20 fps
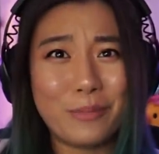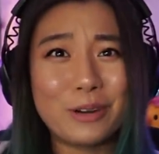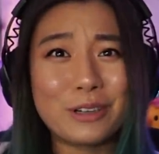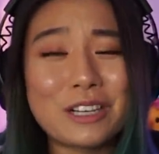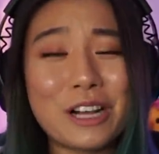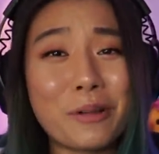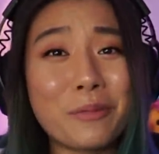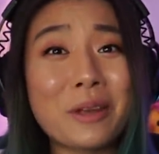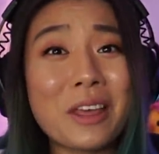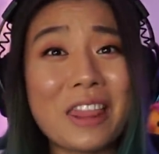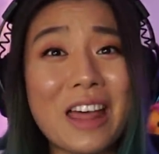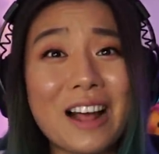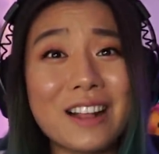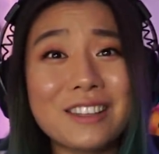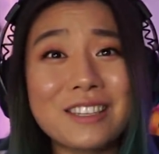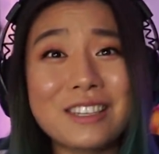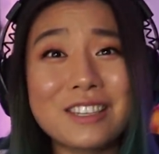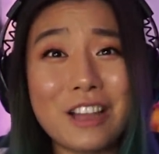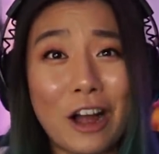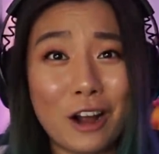You're telling me that
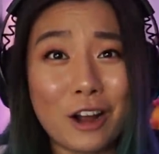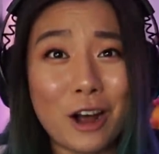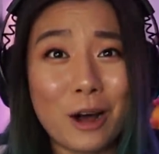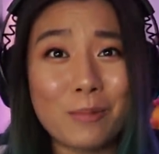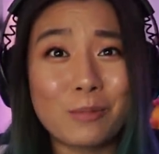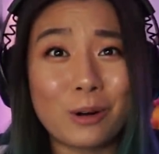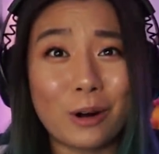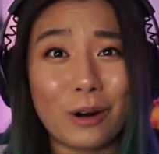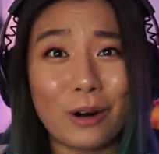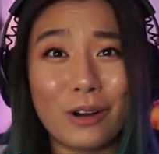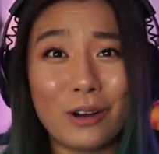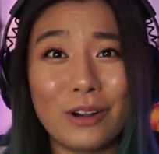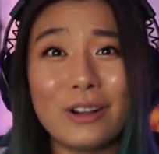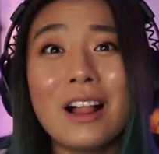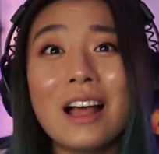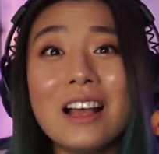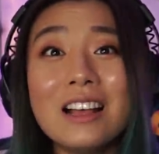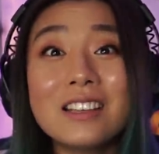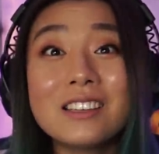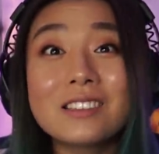stuck-up girl
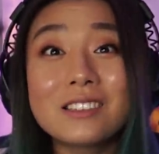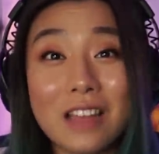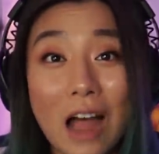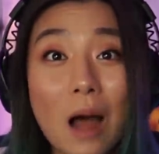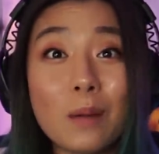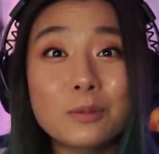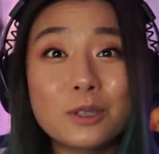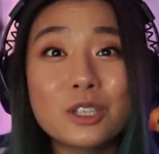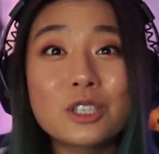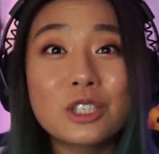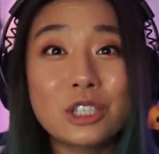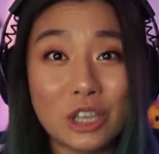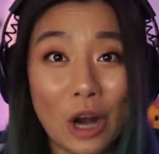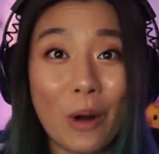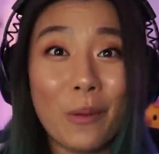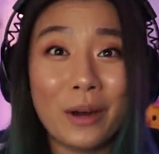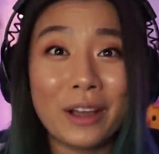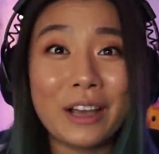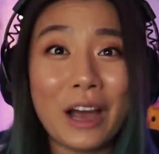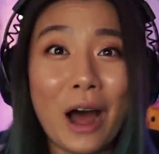stopped
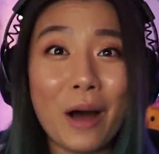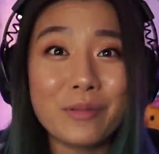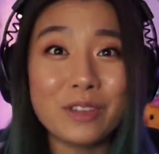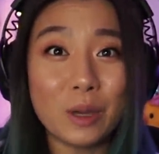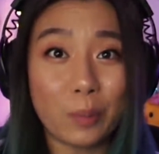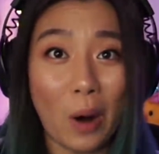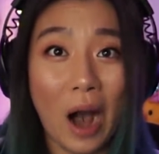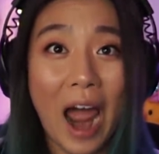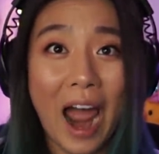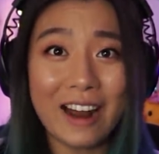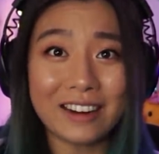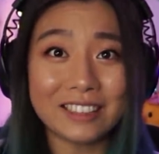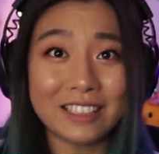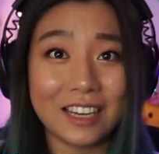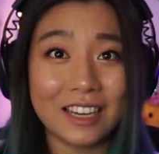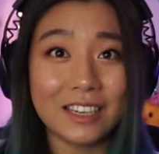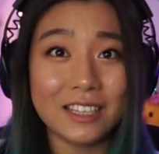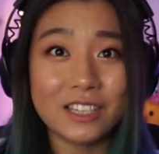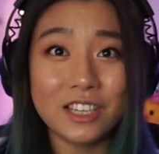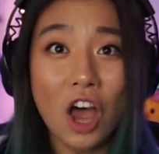showing up to
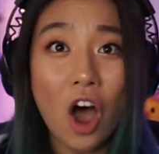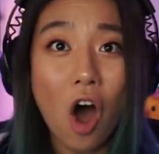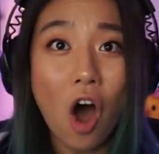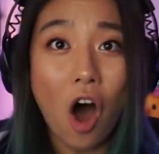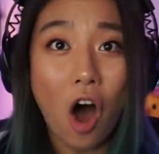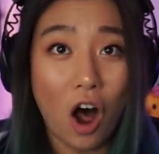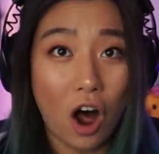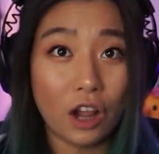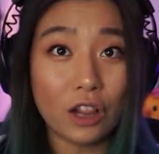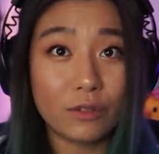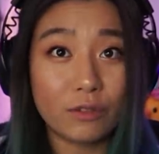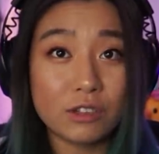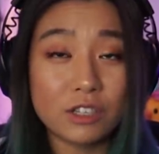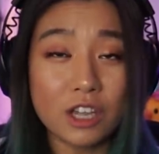practice all of a